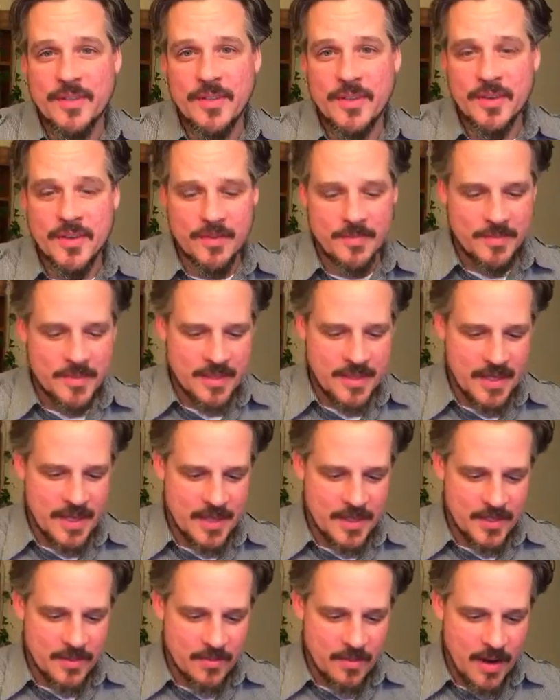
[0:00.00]

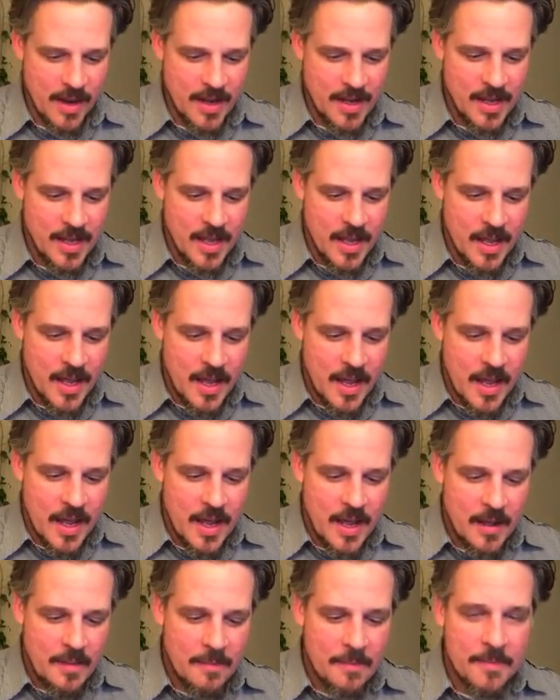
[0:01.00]
circumstance, right?
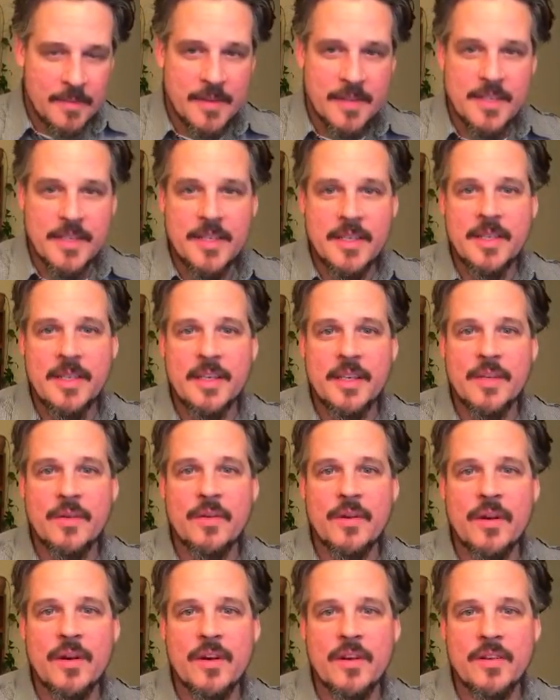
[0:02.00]

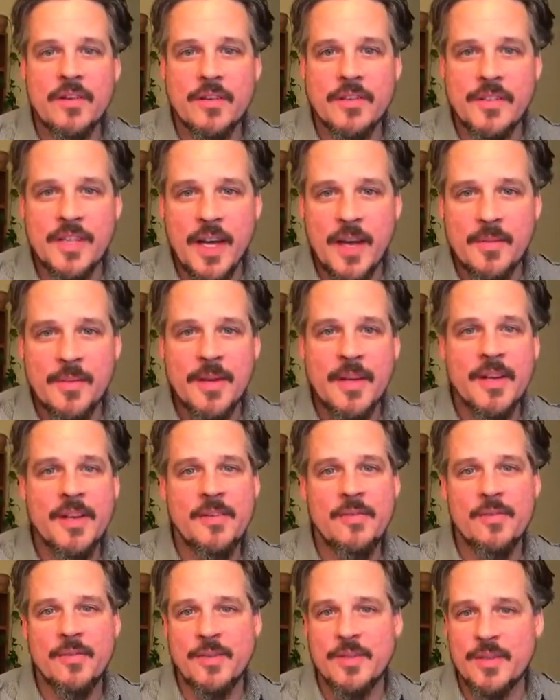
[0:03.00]
You are
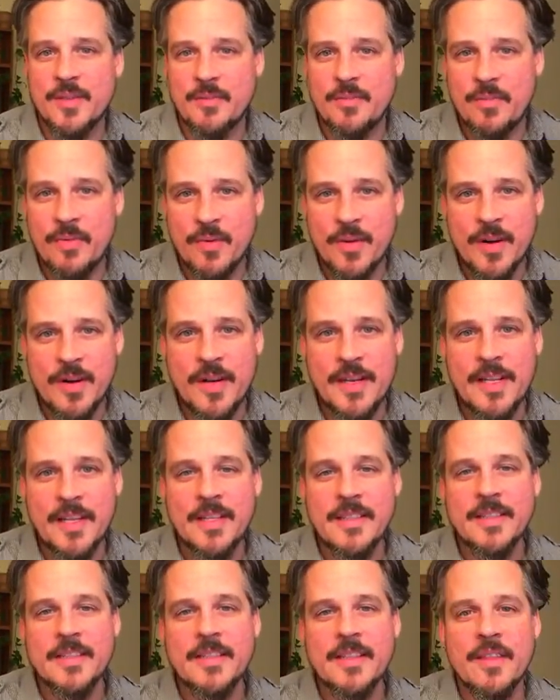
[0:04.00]
dominant or
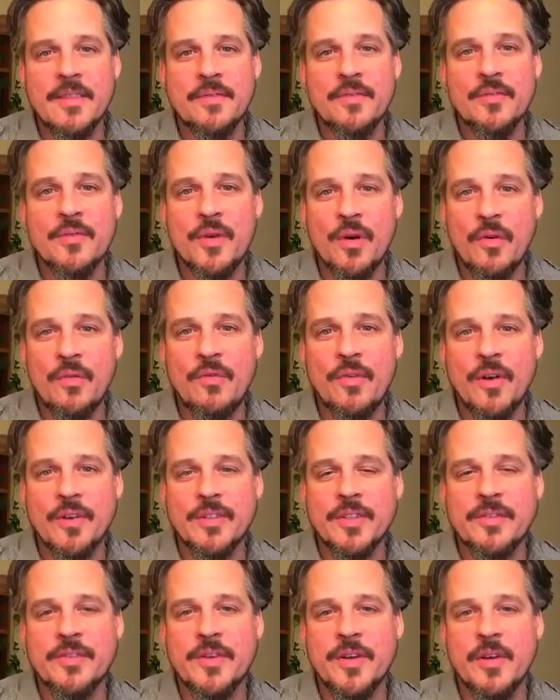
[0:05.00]
subordinate through no
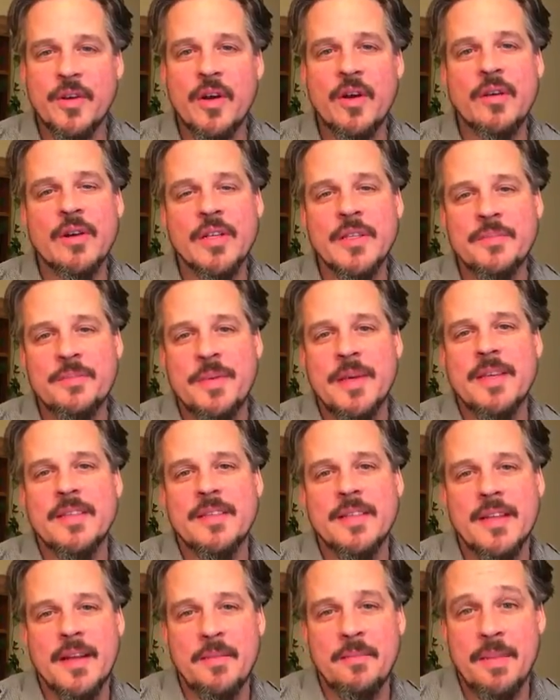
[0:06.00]
fault of your own. It's
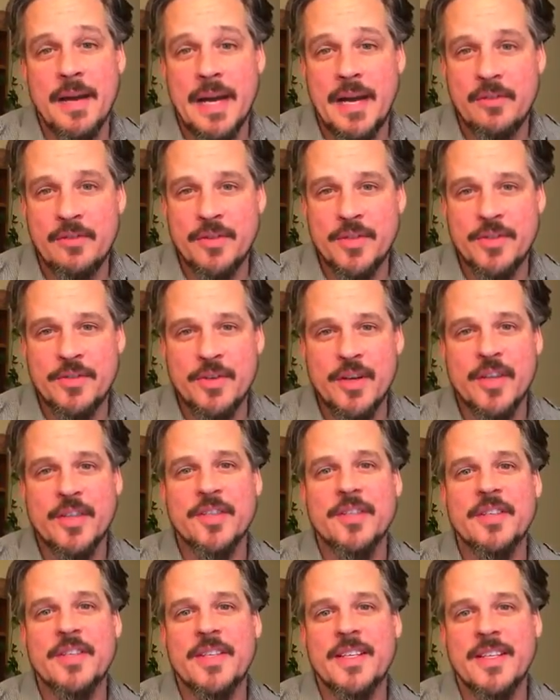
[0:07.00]
based on a power
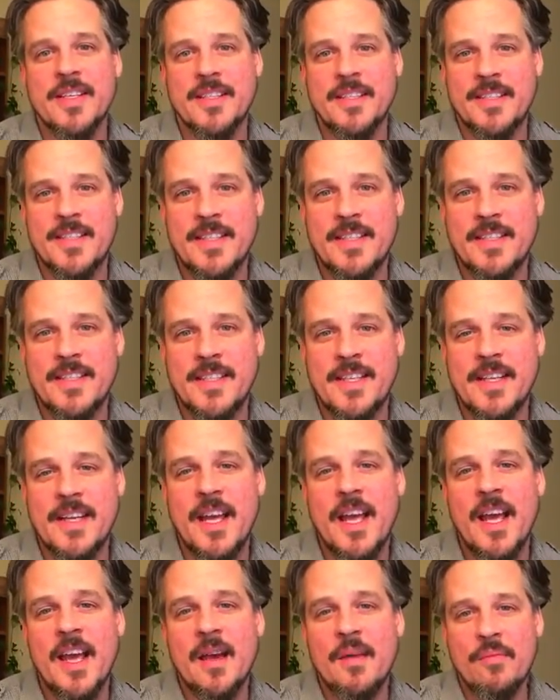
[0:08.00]
structure that existed
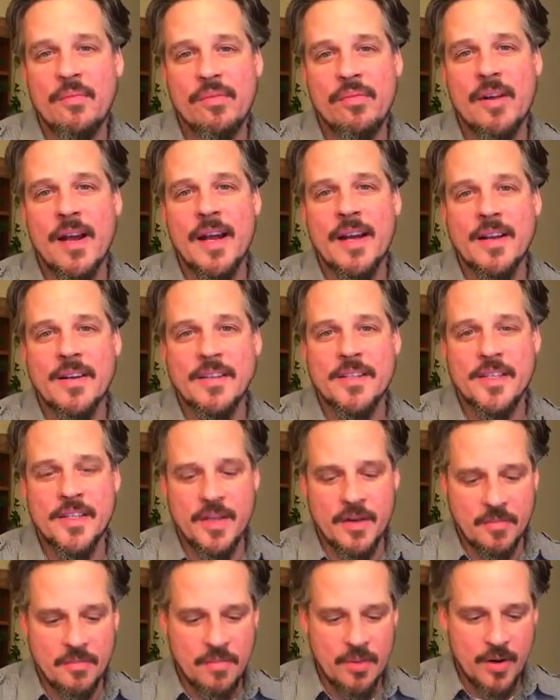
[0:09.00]
prior to
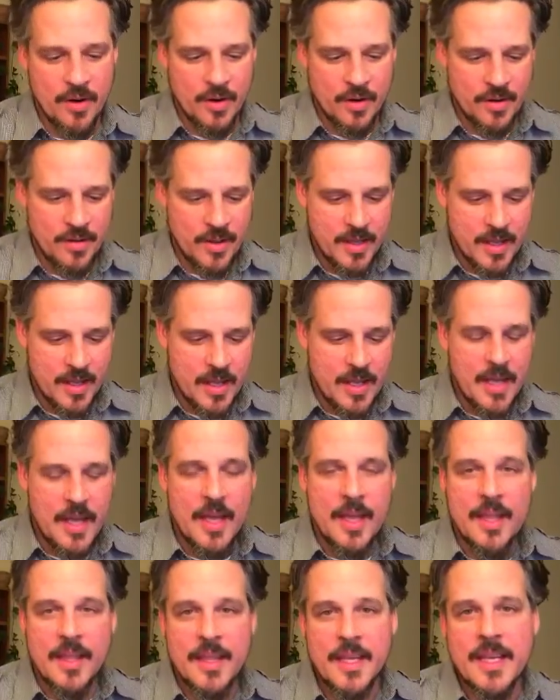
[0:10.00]
your birth.
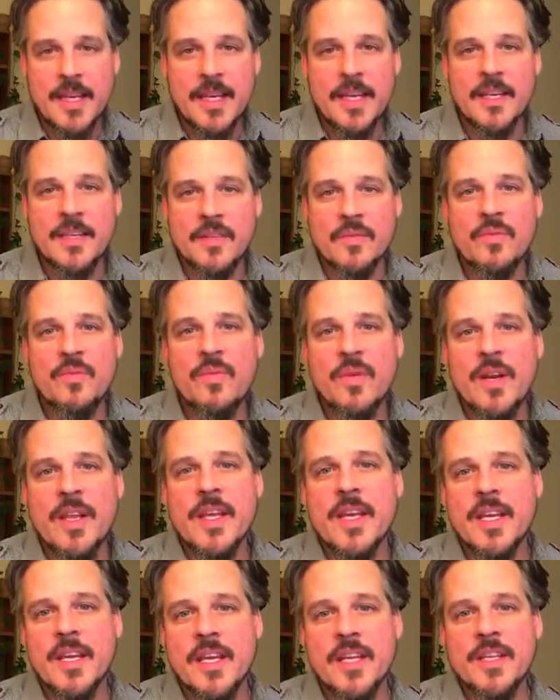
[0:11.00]
The idea is, what are
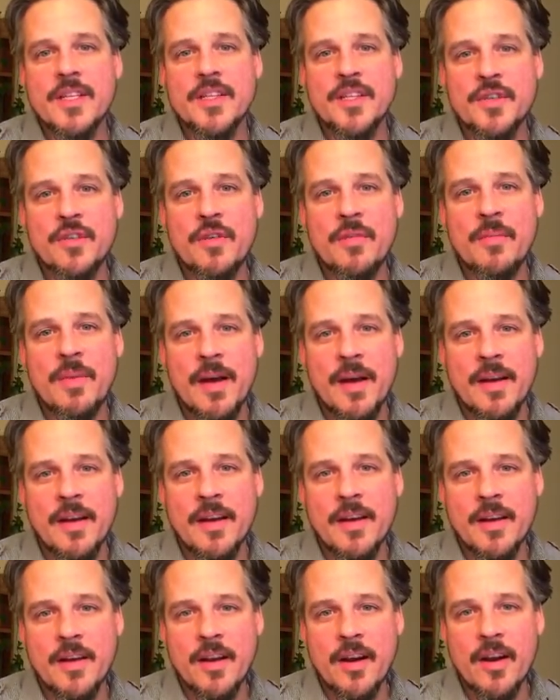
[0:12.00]
you going to do about
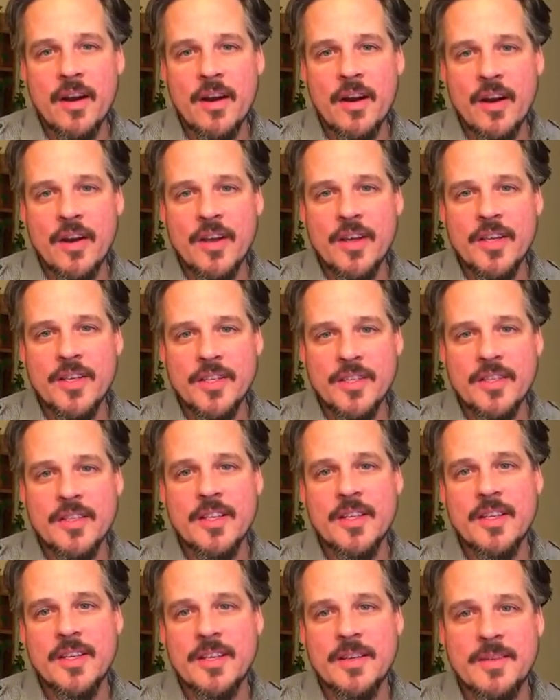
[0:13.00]
it? Are you just
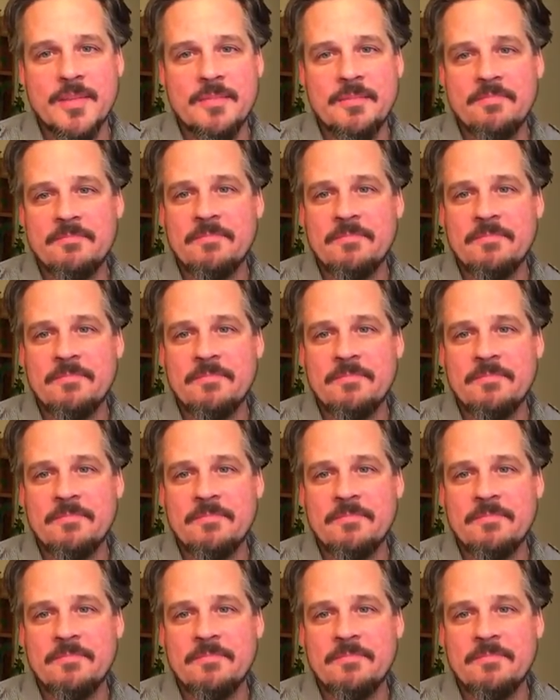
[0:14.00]
going to,